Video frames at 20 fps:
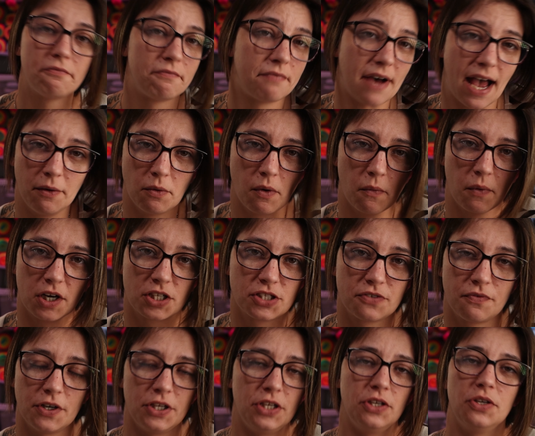find what works
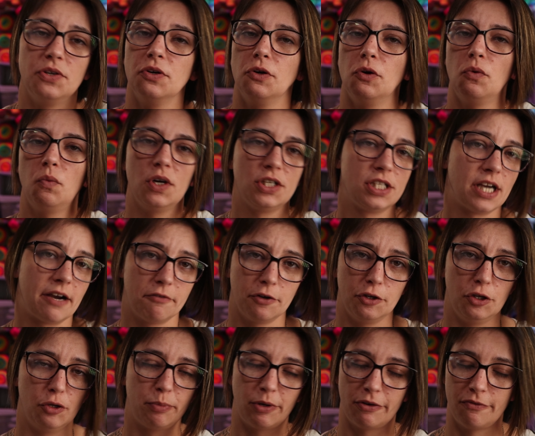for you, whichever
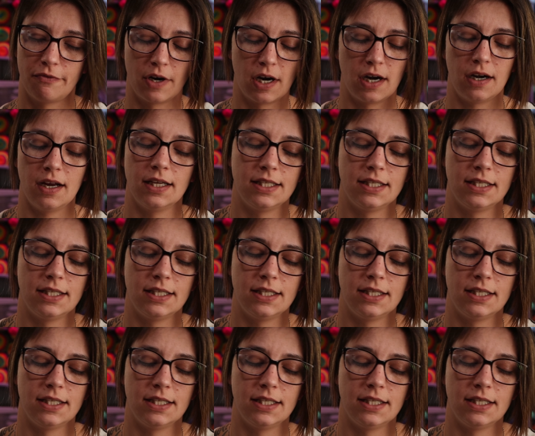you prefer.